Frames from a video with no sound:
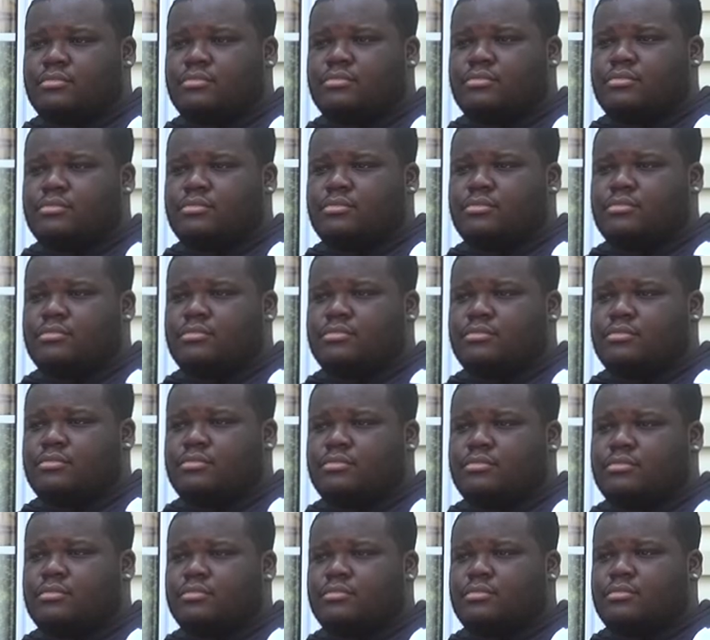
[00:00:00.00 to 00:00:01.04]

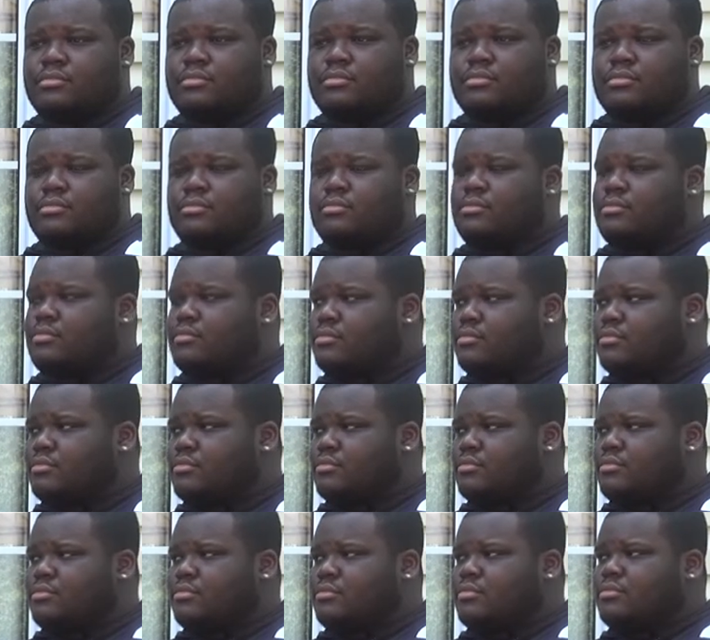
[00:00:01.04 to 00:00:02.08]

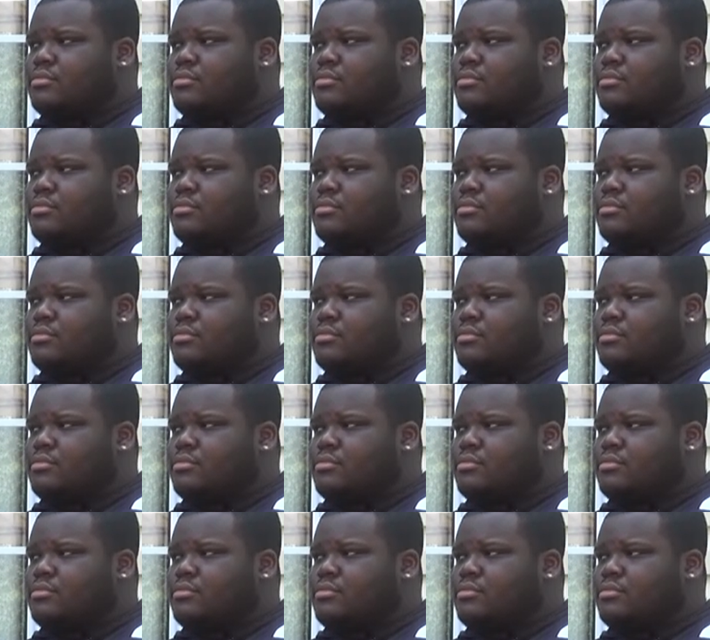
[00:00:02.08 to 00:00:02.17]
This person isn't speaking.